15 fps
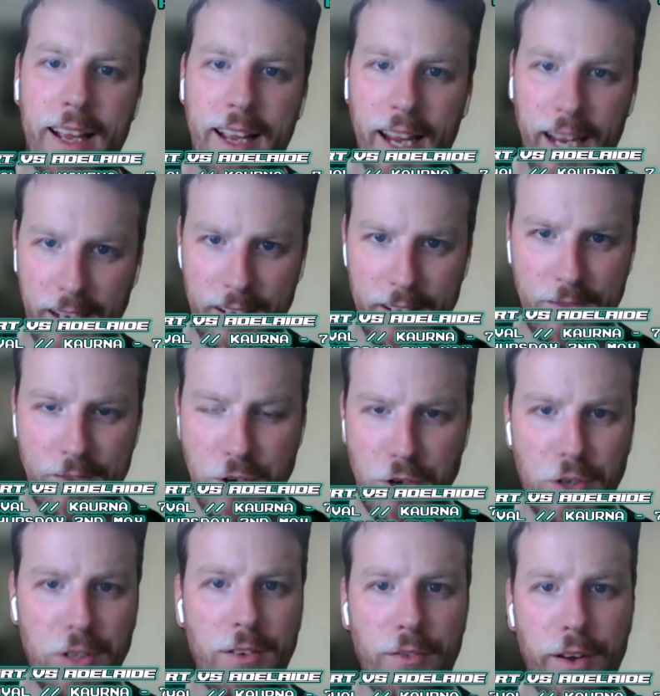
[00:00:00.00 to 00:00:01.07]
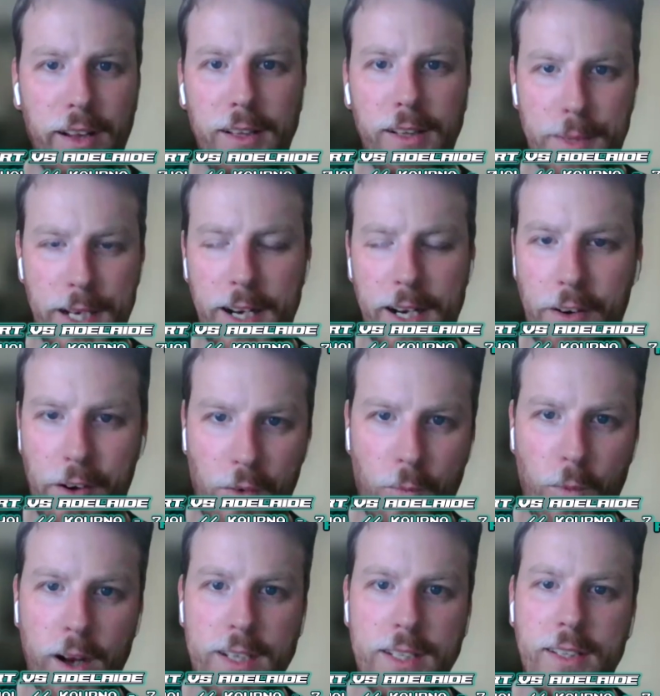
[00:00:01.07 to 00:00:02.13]
in a new development area in
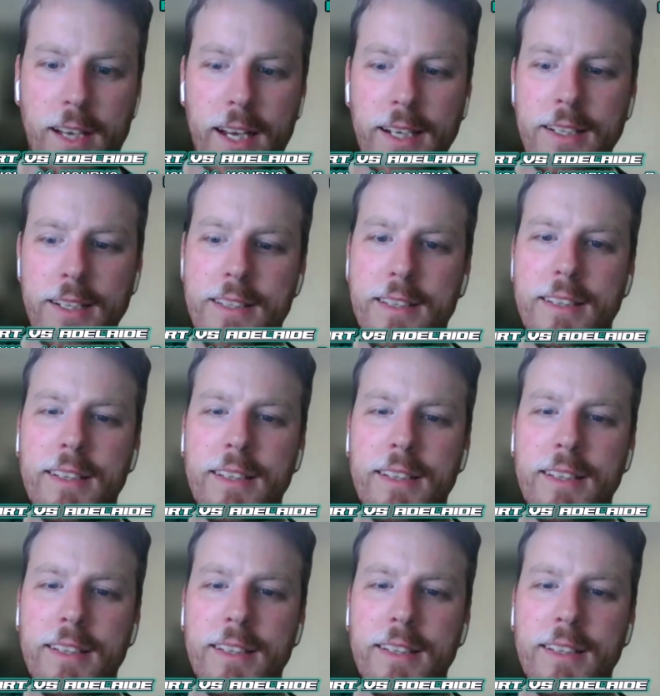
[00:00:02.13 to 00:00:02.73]
West Lakes.